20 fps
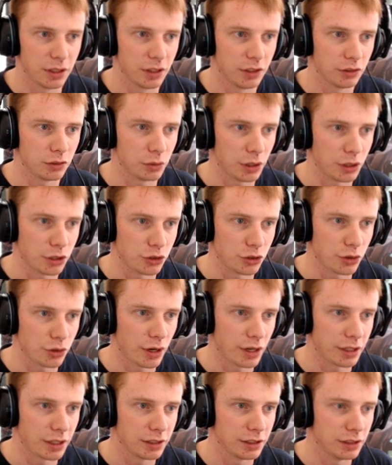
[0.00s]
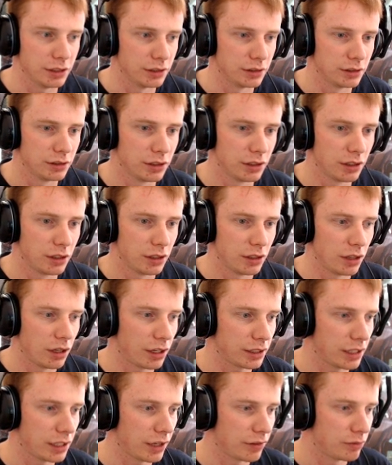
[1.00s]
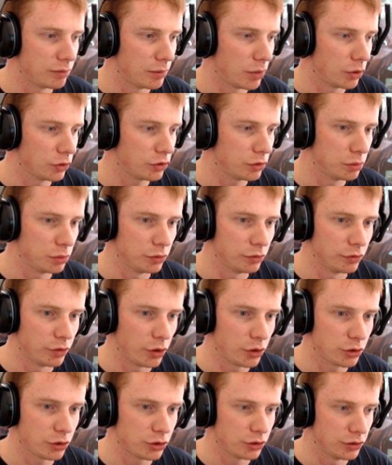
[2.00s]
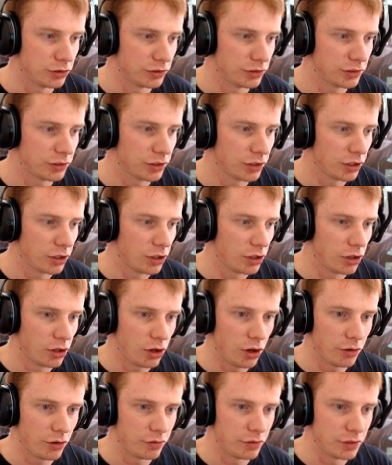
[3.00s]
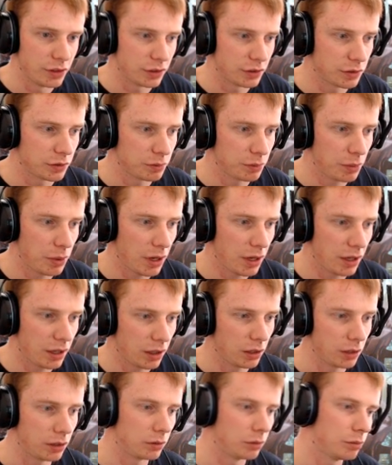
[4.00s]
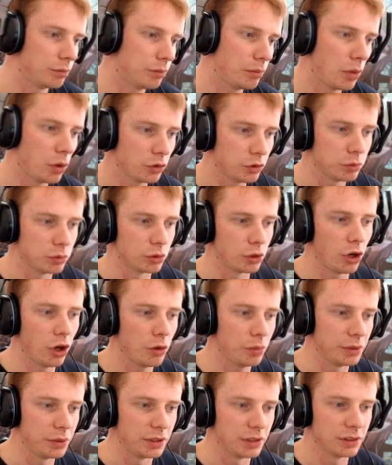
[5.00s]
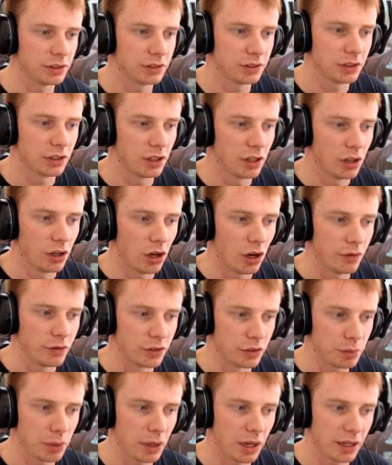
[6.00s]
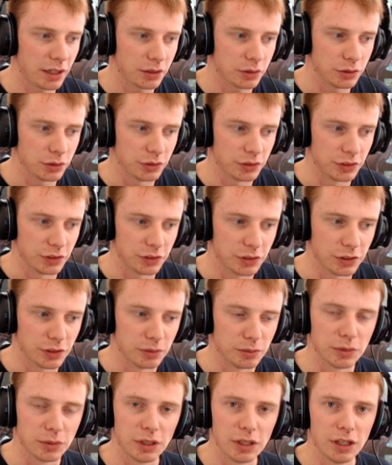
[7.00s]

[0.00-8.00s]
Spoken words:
So when I drag it in, I can have multiple versions of this multiple copies of this particle system,